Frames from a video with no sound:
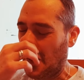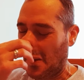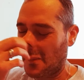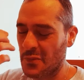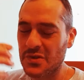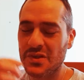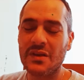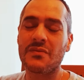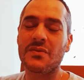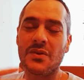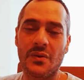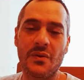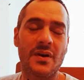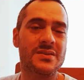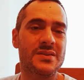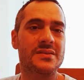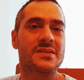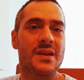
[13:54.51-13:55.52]
I'm just giving you
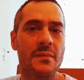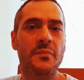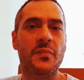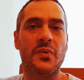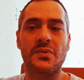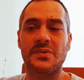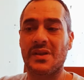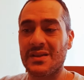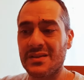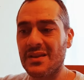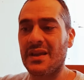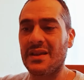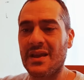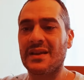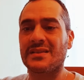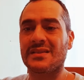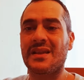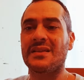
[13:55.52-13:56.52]
guys examples. It
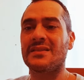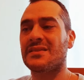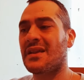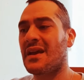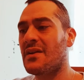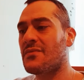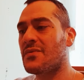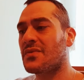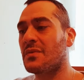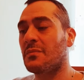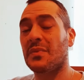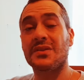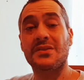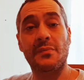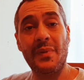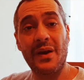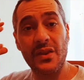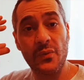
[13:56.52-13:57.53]
extends to everything, but it's
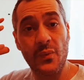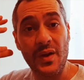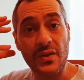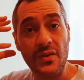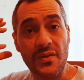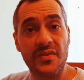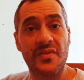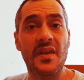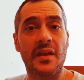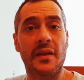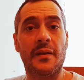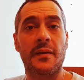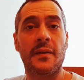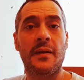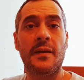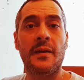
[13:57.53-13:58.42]
about the way you think.